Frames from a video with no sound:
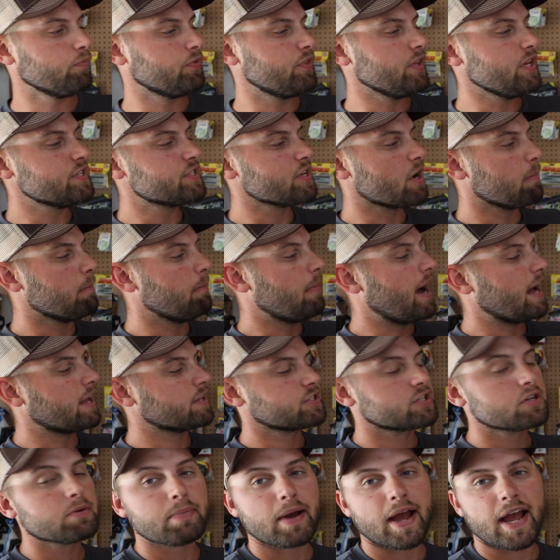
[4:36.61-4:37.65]
these are
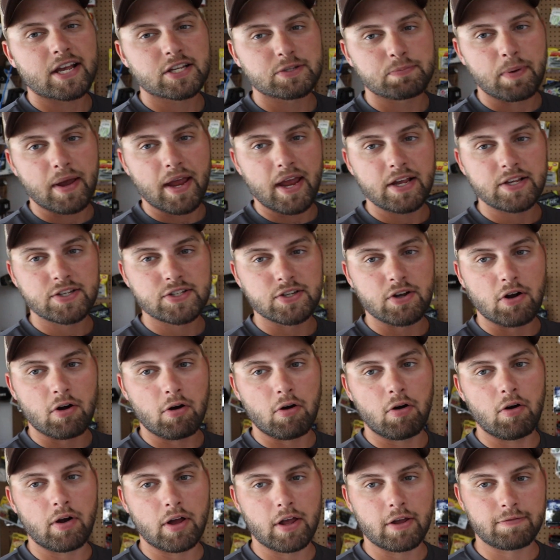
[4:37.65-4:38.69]
Monster Bass bags.
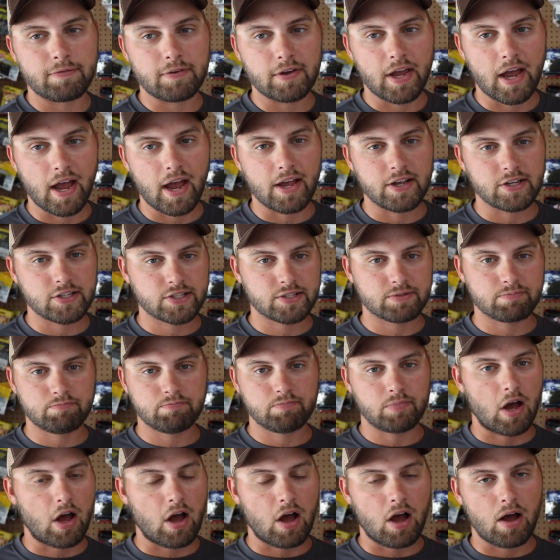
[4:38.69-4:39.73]
So if you
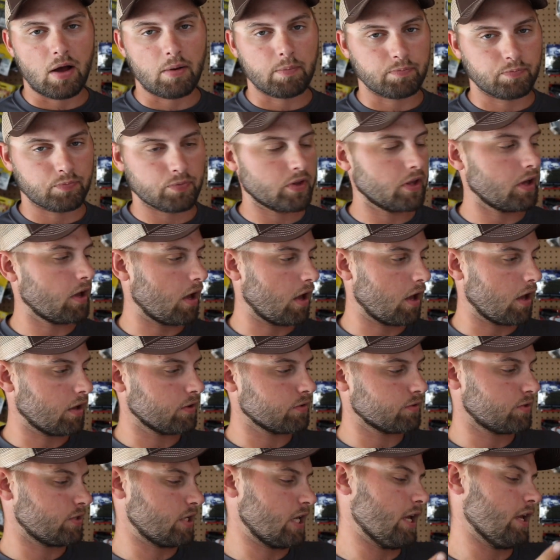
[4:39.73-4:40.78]
guys,
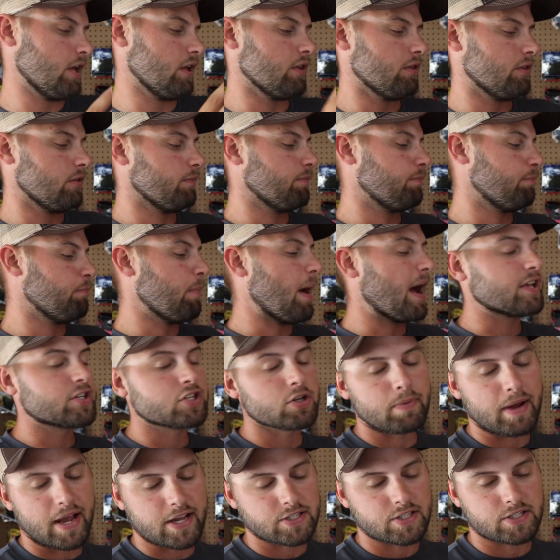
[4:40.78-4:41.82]

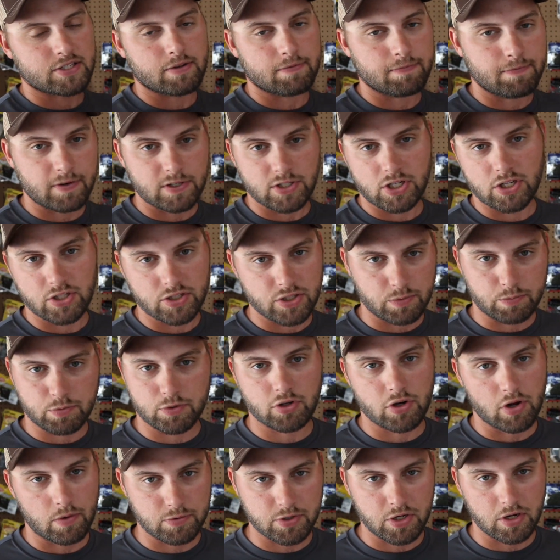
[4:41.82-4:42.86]
Monster Bass is a fishing
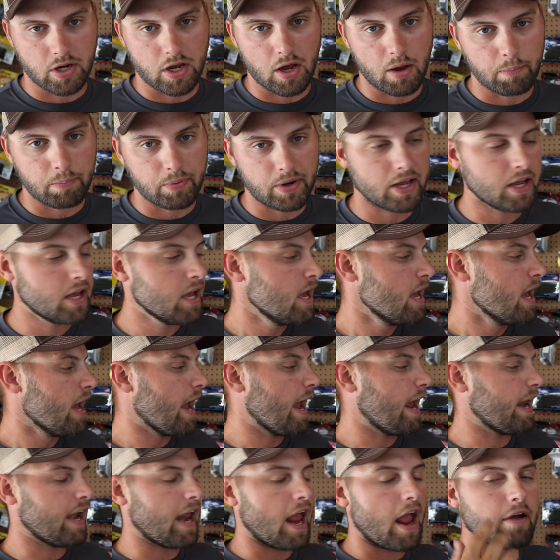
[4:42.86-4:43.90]
subscription company,
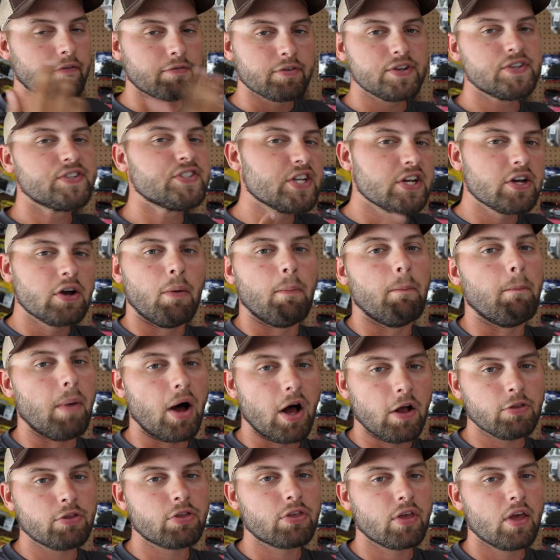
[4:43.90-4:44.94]
and every single
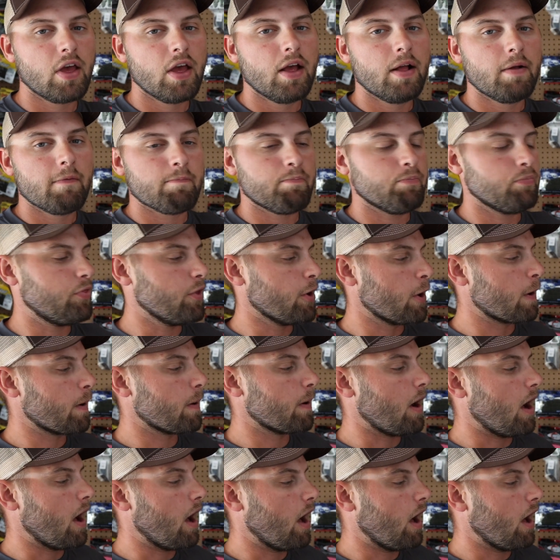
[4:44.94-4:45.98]
month
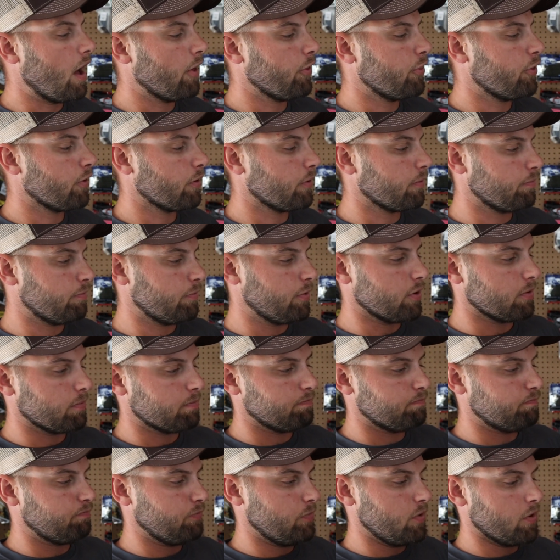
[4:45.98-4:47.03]
their
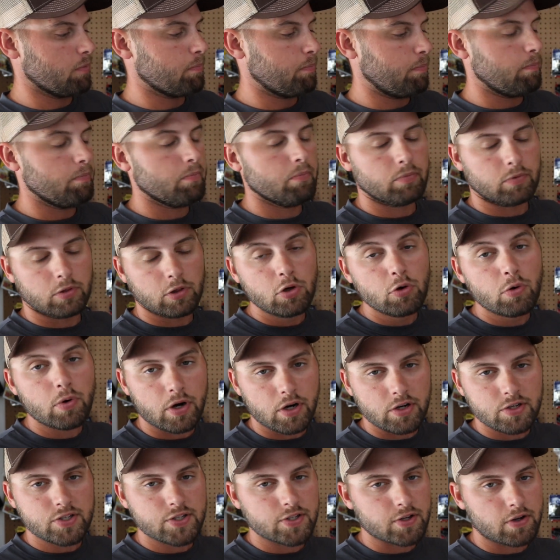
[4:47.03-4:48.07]
their
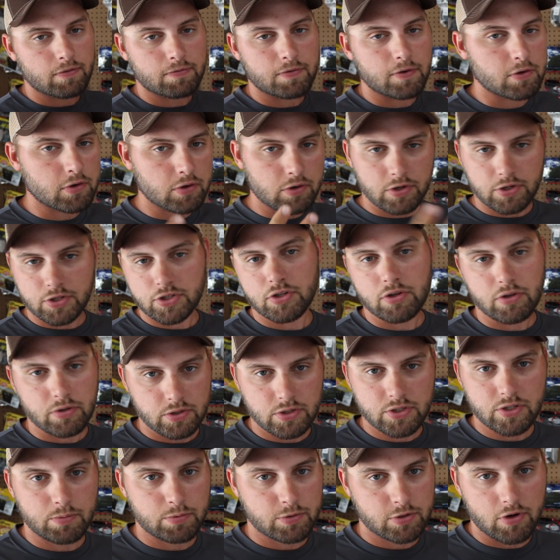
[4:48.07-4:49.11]
lures. So if you were to
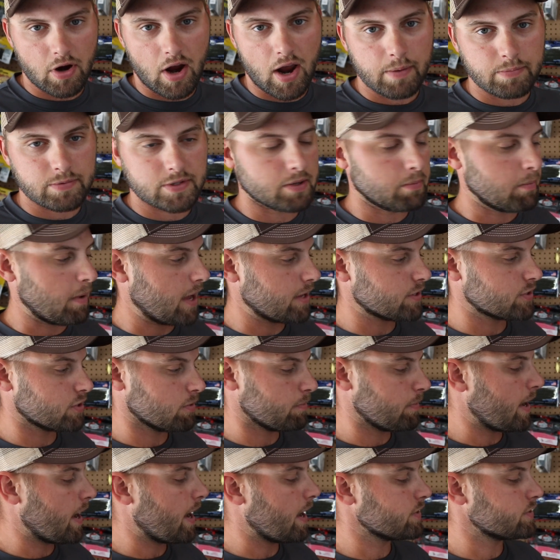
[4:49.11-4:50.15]
subscribe to
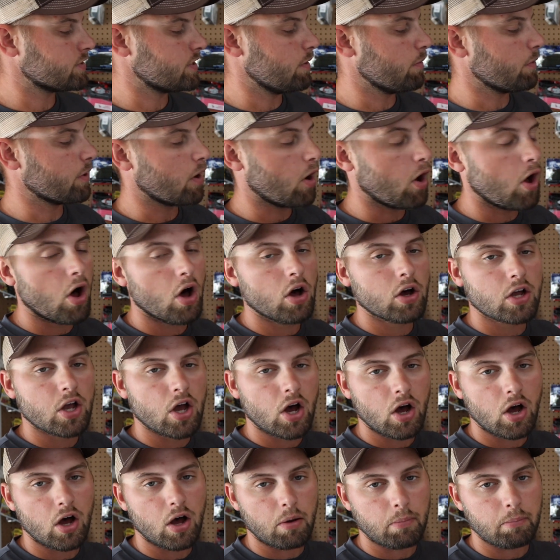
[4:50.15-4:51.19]
Monster Bass, they would all
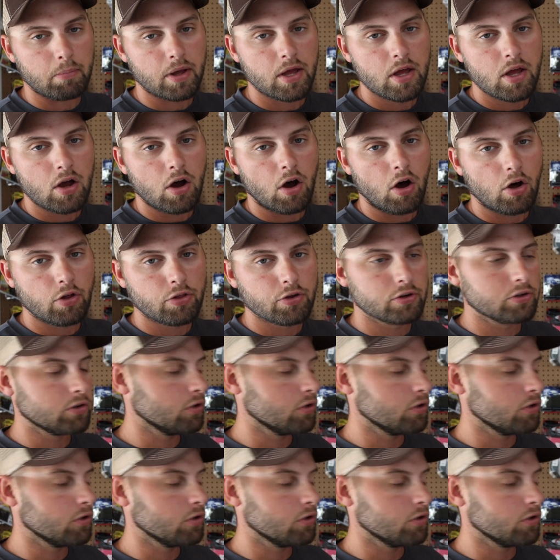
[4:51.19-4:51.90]
their